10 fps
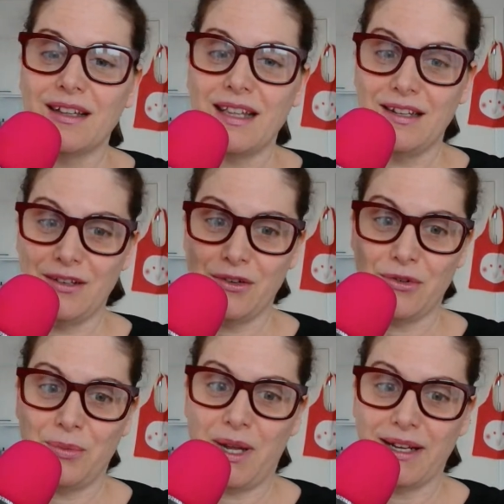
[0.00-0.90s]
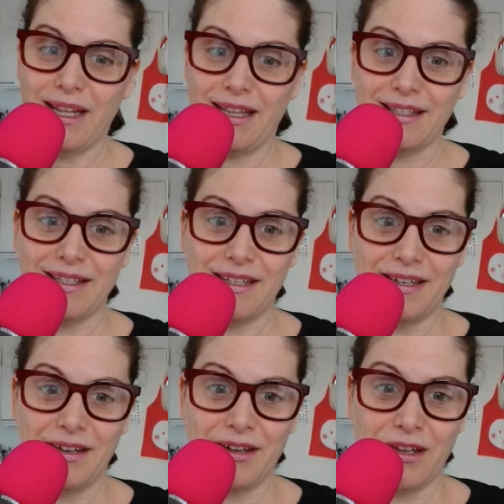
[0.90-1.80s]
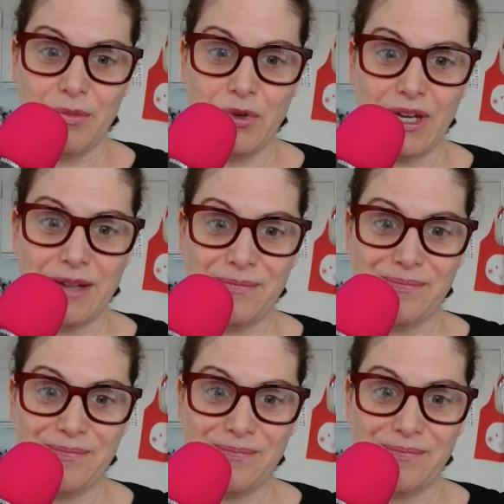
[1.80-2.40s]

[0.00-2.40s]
into your podcast community.